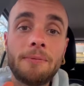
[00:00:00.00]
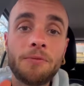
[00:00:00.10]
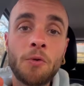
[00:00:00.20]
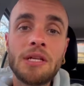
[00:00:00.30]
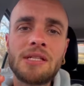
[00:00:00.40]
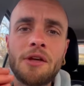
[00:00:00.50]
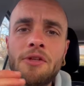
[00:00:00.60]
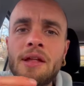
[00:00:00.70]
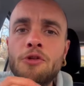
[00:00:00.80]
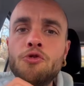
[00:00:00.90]
which is
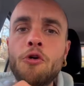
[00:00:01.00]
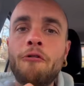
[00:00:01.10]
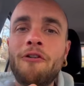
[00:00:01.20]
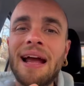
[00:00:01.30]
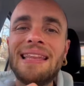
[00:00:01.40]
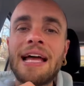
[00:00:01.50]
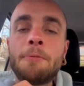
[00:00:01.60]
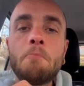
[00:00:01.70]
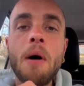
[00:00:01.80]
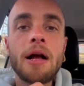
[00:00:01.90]
something that you don't find that
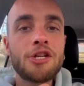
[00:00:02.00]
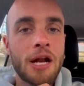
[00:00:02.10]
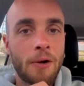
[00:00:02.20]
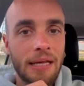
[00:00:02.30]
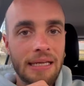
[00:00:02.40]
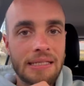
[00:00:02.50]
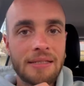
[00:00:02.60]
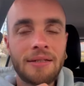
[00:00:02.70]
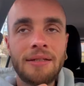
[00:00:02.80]
much nowadays.